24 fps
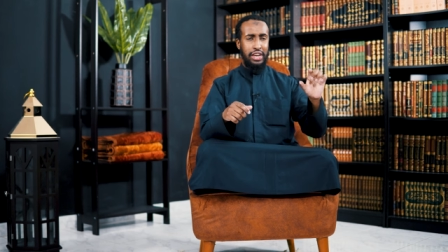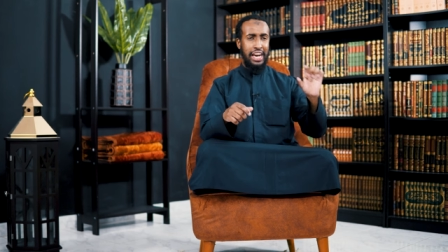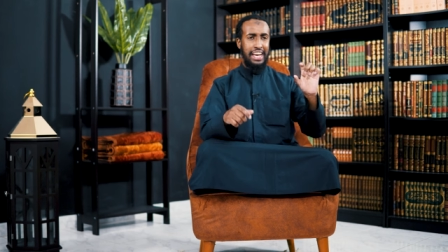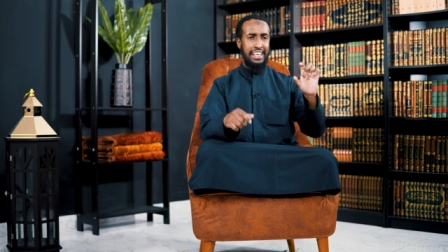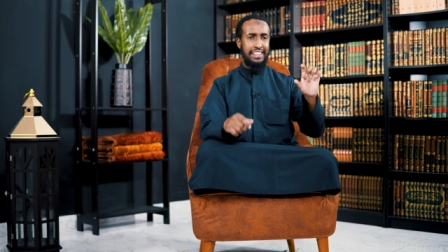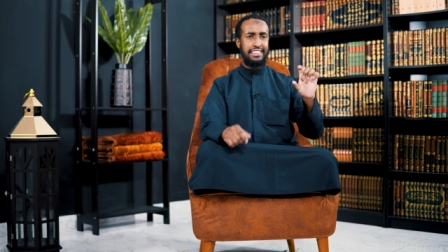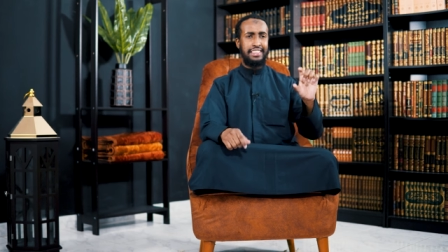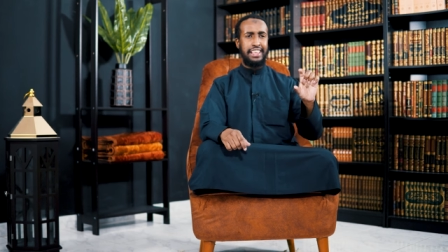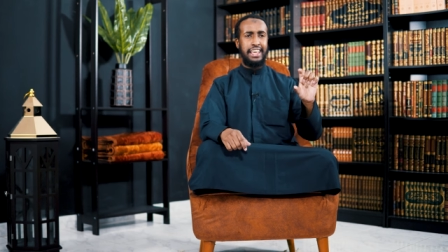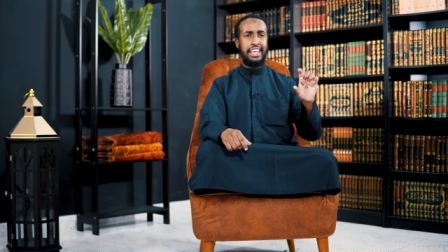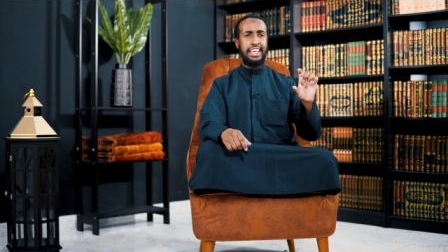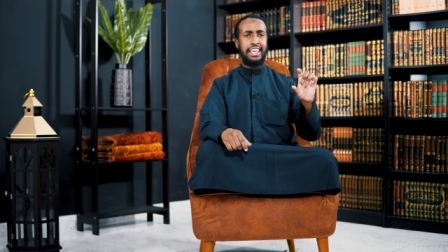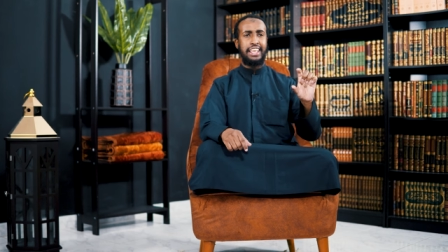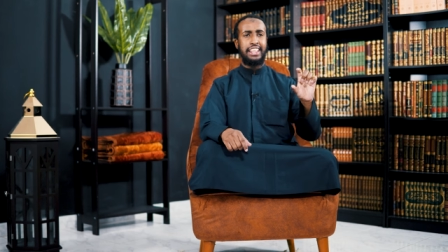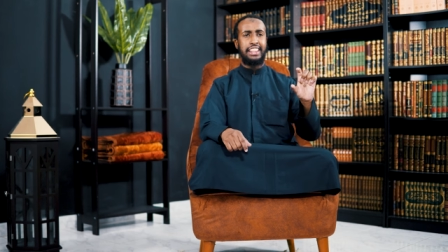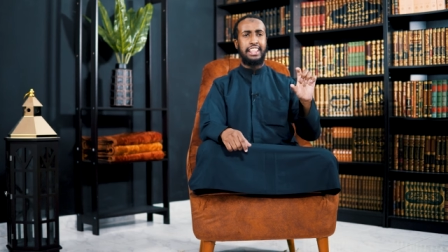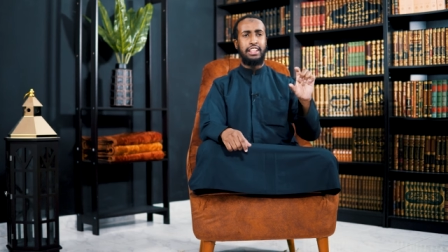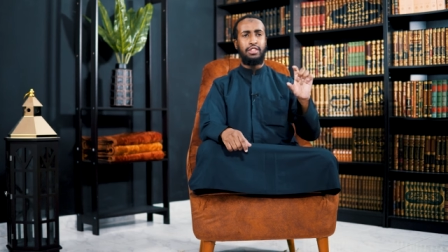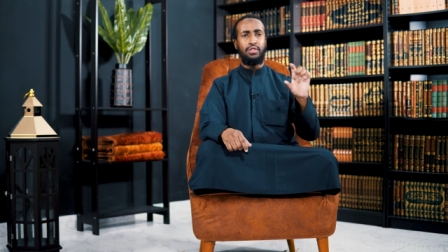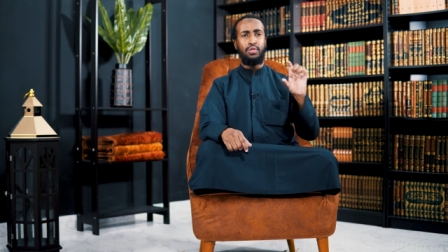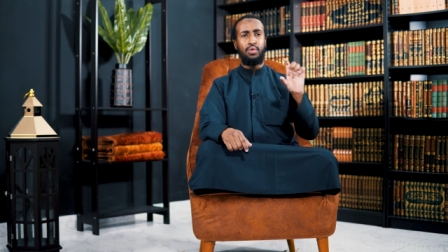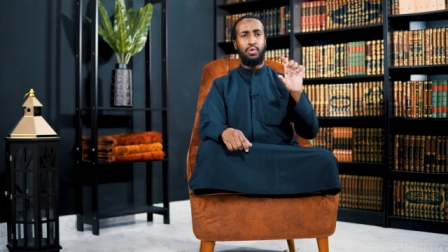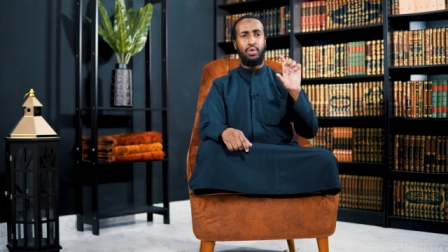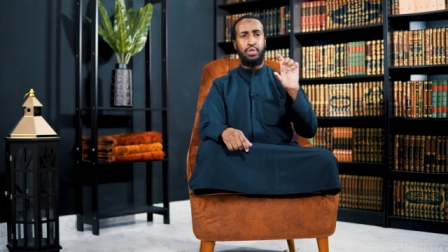guys saying
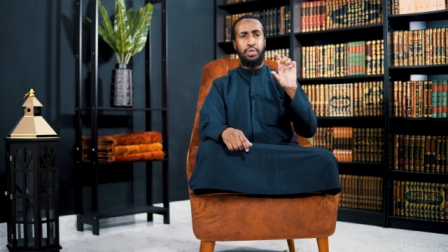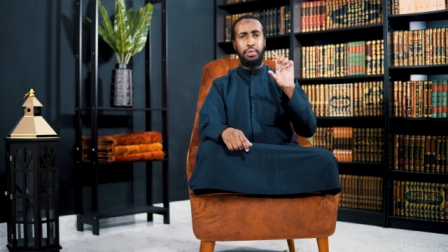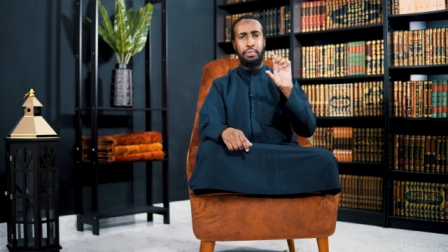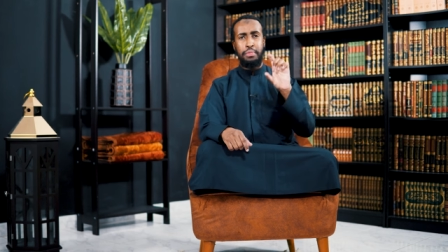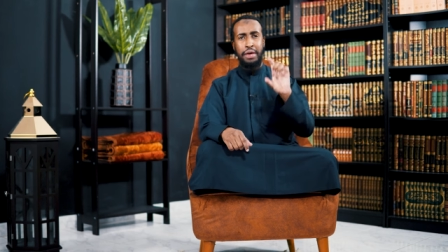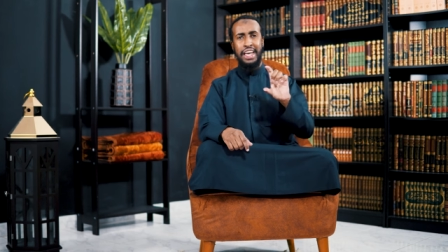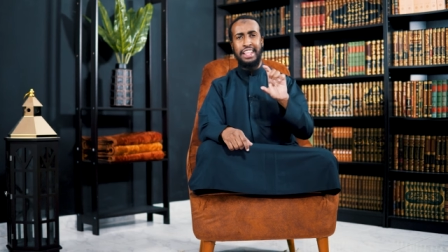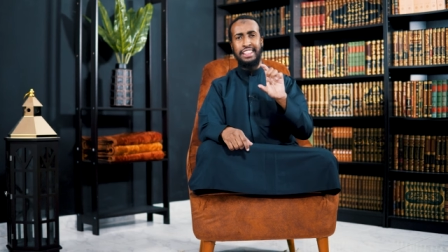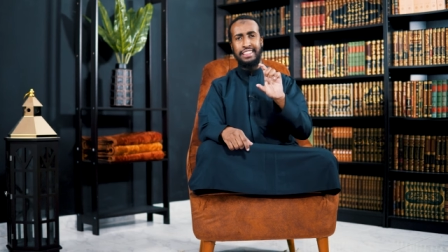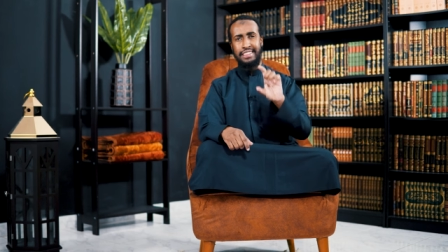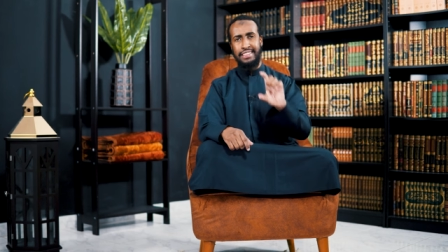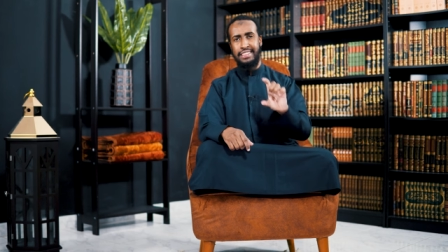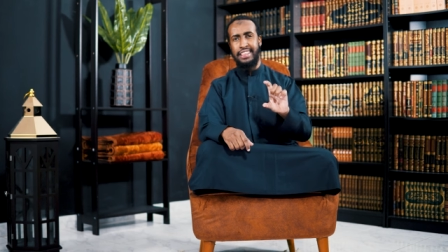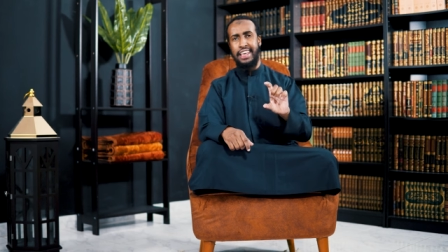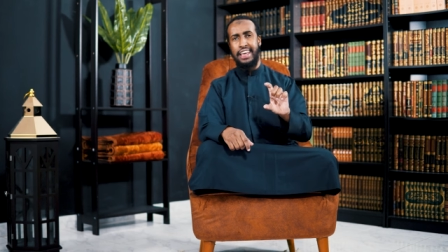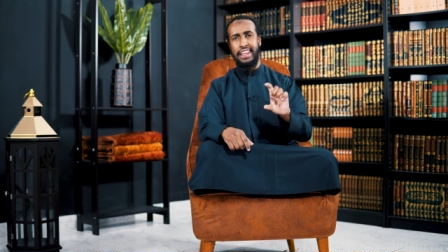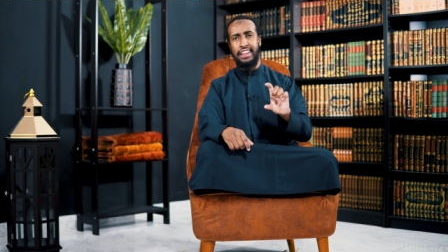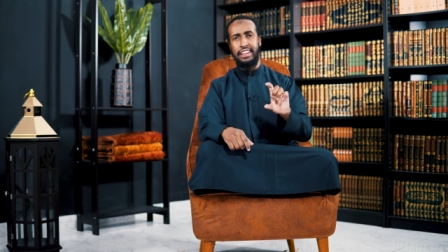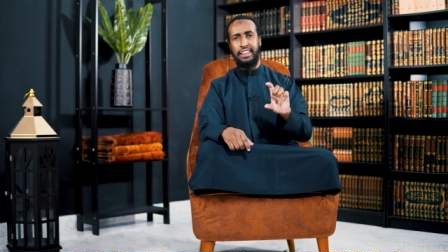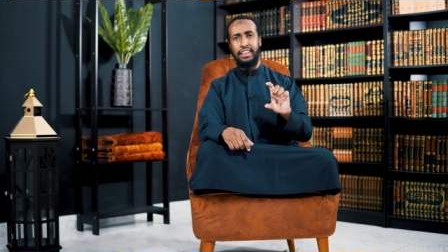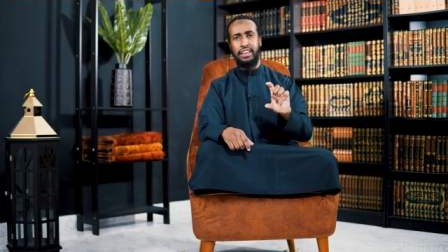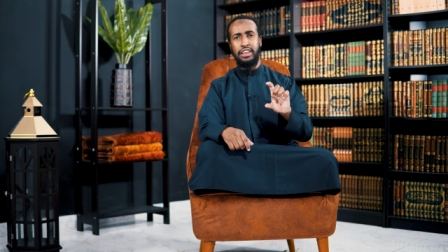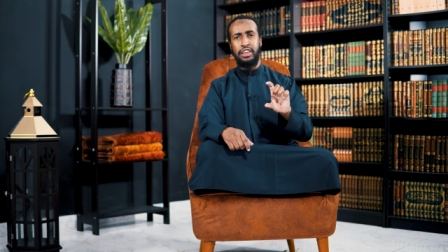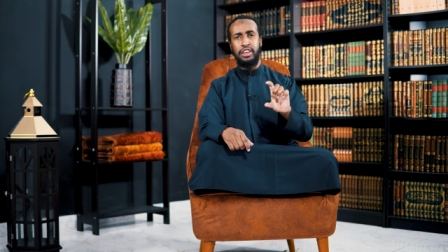that Uthman
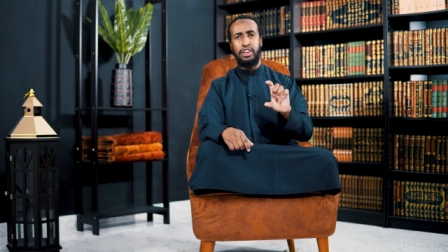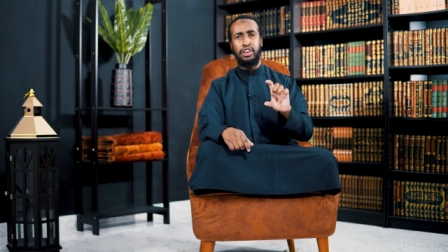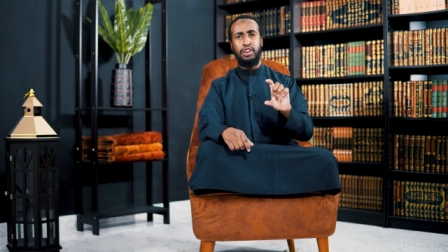said